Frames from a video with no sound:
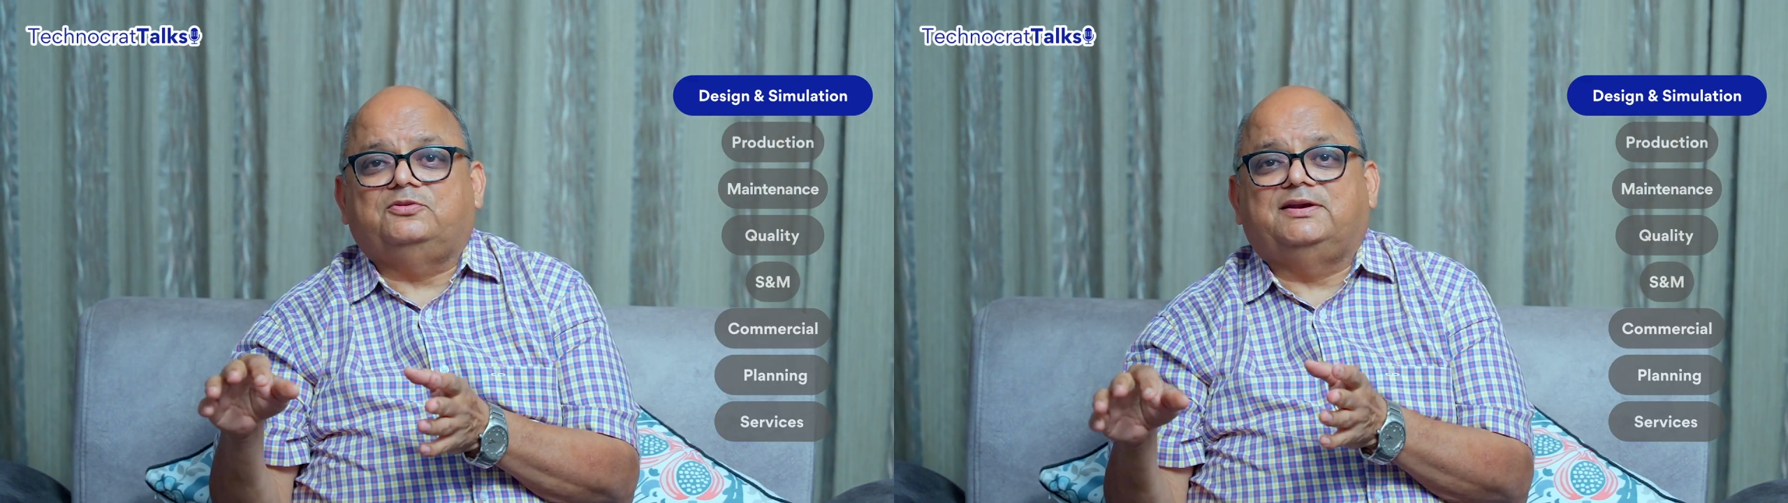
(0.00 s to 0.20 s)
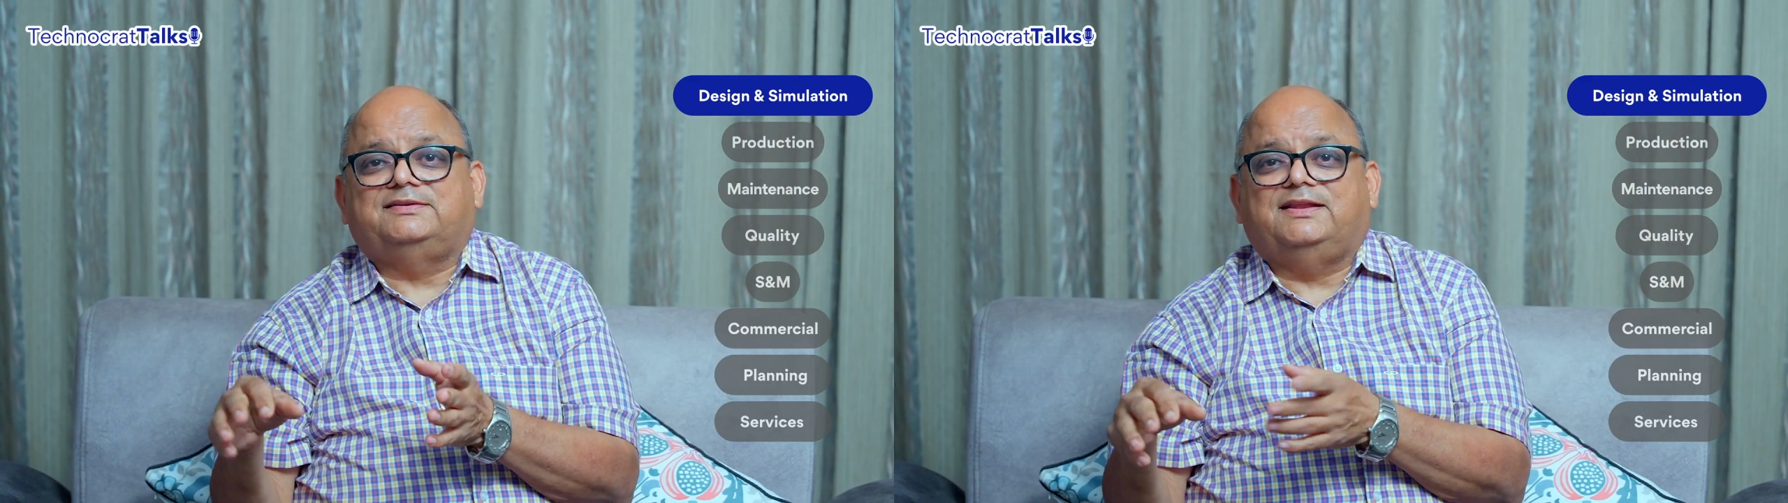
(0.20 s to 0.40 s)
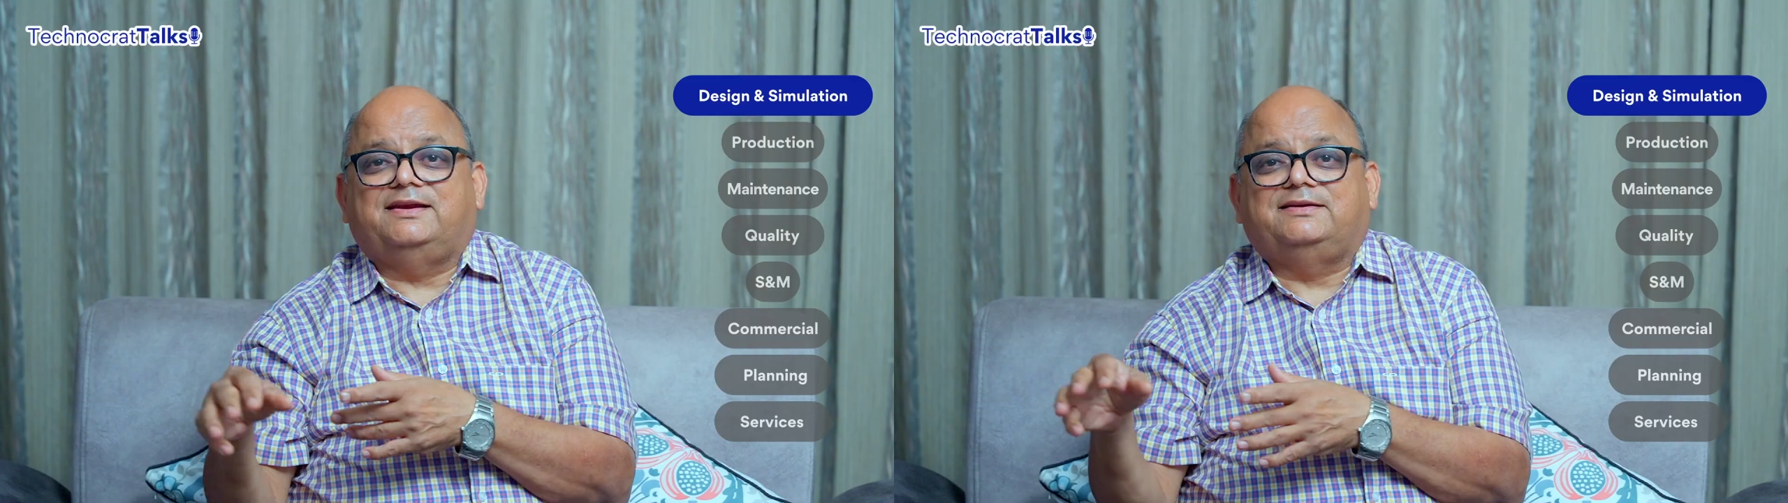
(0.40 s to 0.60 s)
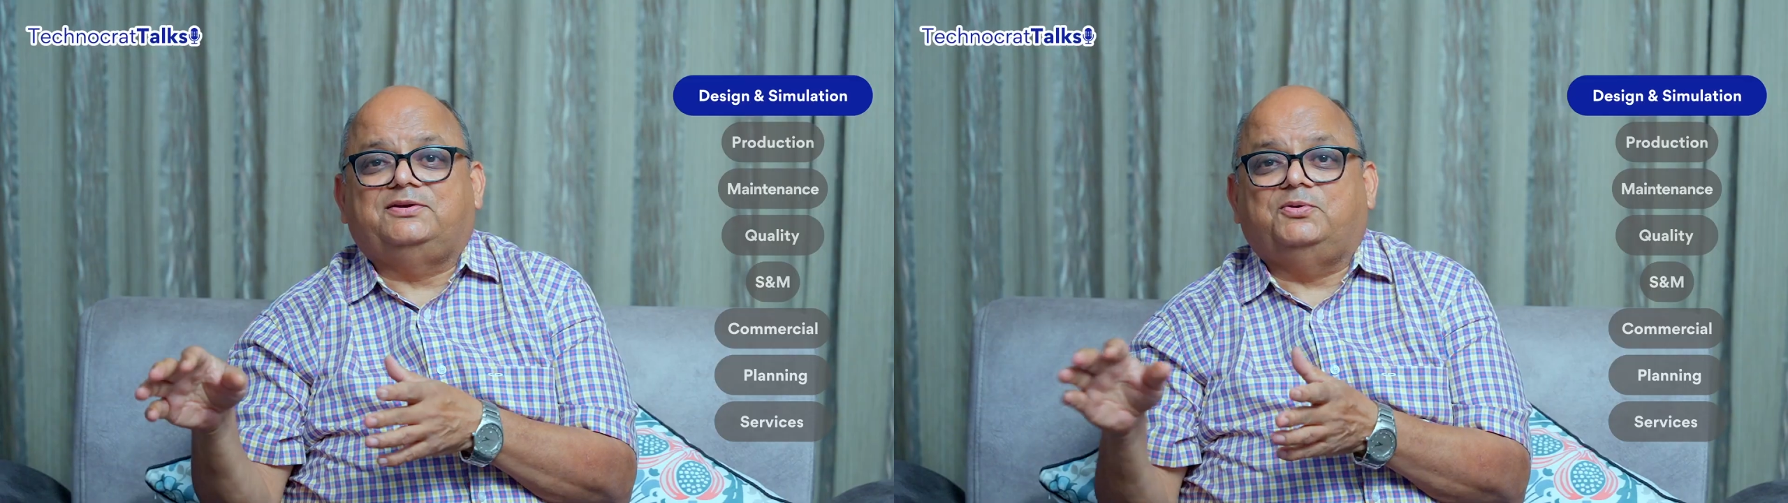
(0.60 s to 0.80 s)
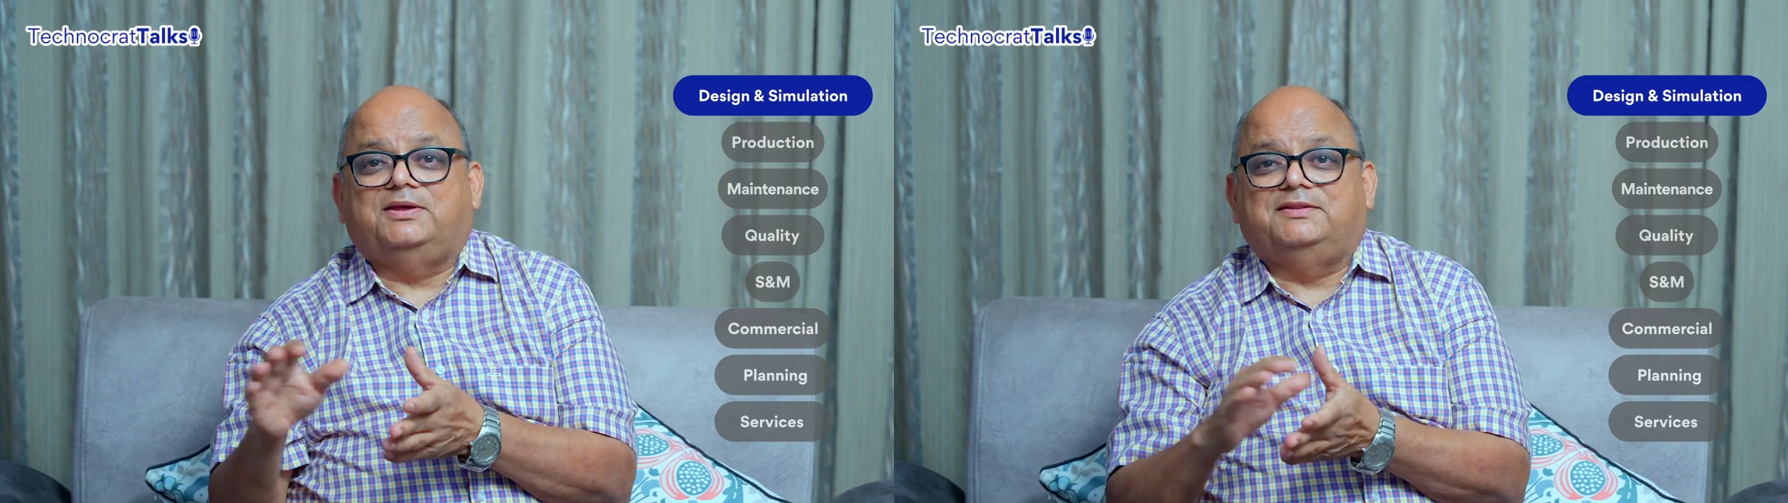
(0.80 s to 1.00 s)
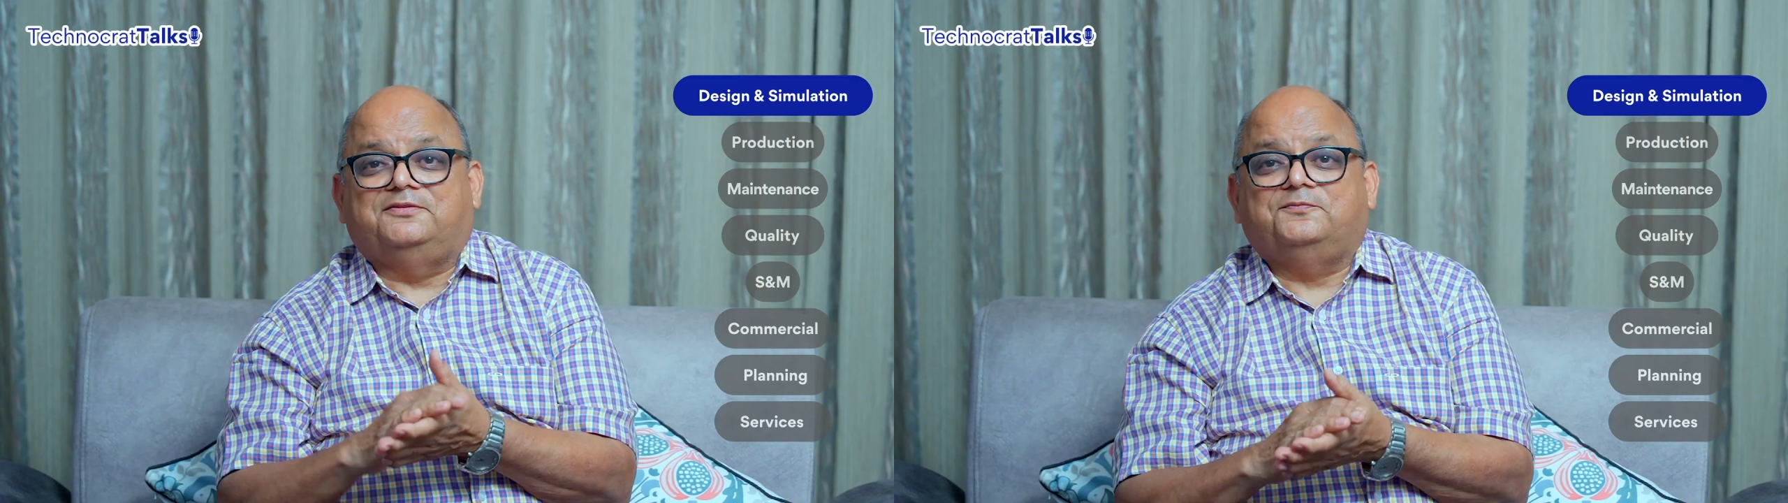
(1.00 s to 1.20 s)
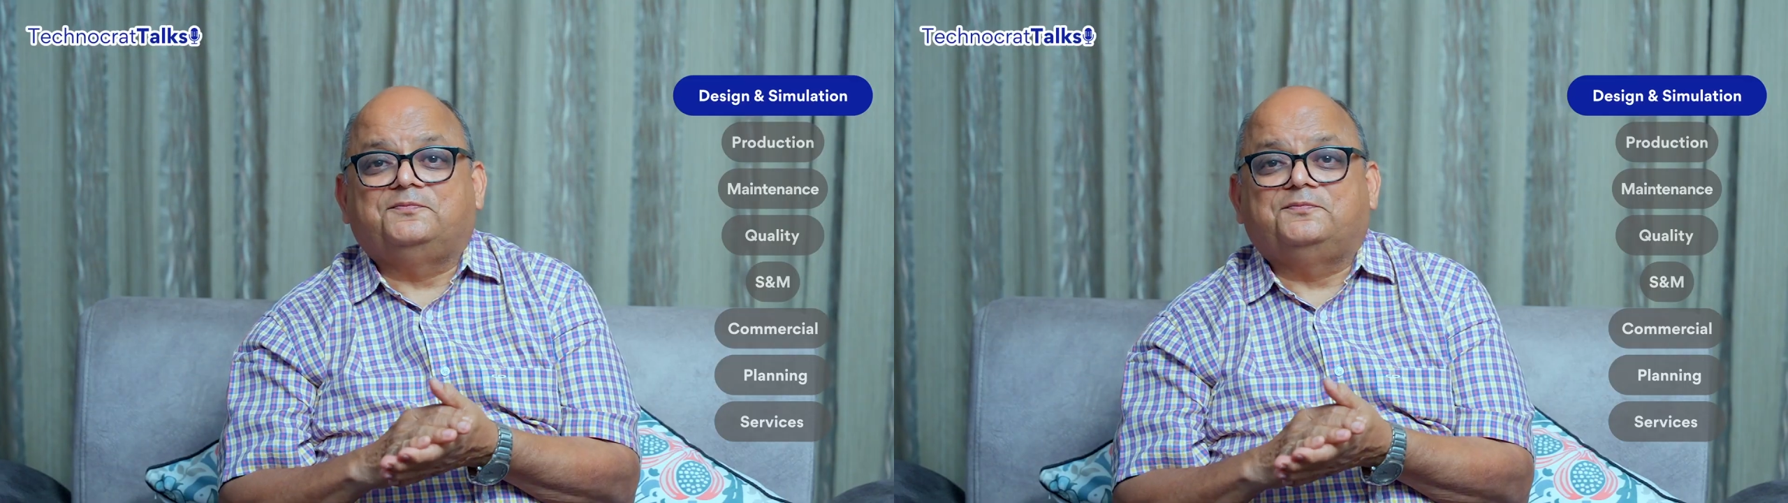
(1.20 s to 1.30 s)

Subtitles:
get selected together